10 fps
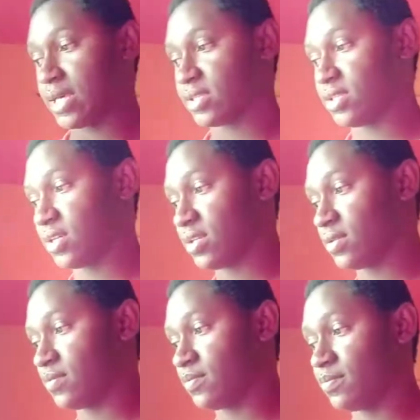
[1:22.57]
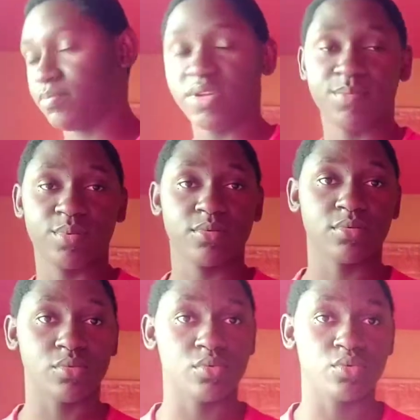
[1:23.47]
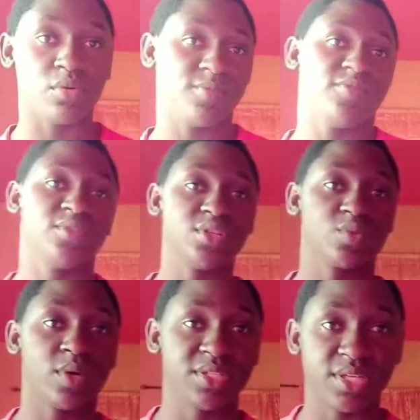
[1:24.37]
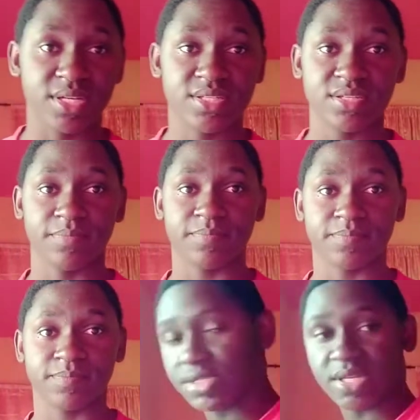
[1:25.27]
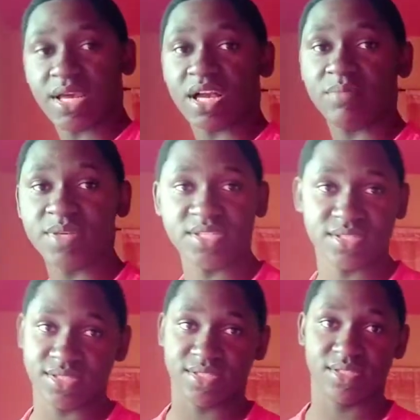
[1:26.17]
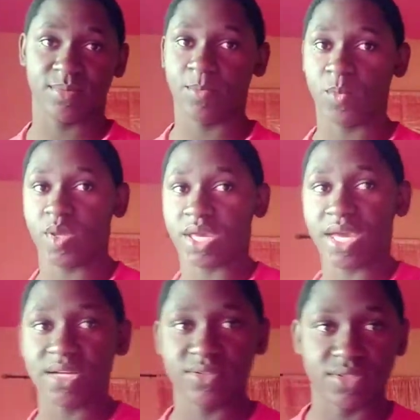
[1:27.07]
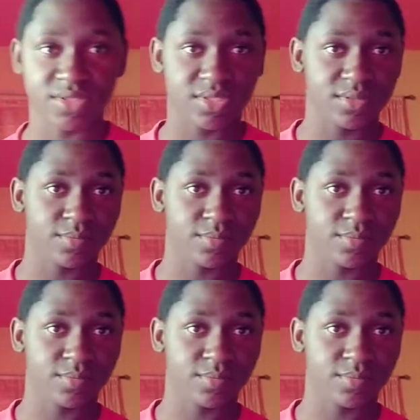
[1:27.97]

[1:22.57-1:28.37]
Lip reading: tell people who know me for just watching ads them like a business. They can just